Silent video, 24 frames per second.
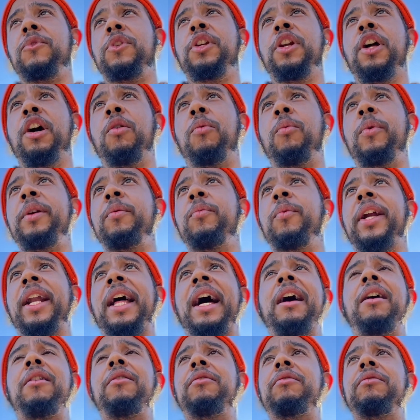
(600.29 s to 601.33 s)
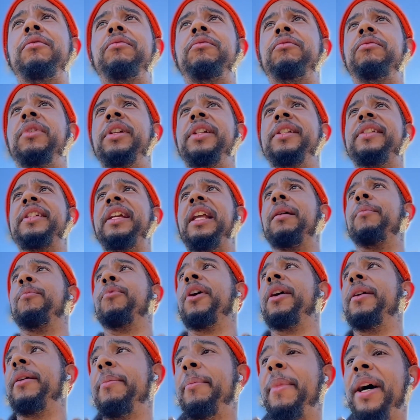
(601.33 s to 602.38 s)
you know, we went out and
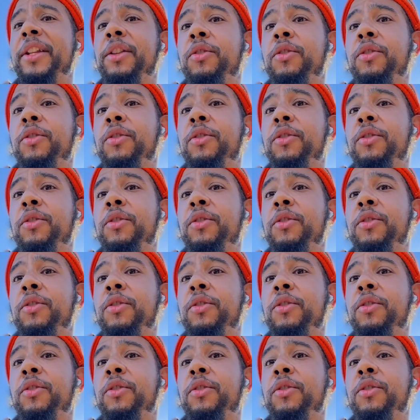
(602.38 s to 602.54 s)
celebrated